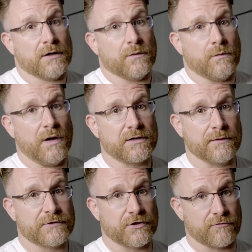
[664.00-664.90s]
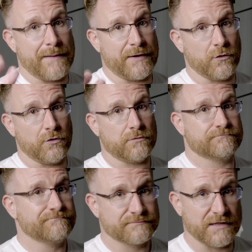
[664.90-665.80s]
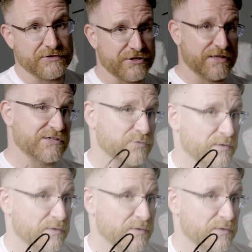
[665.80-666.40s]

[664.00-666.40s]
welcome to the rabbit hole. I'll see you on the next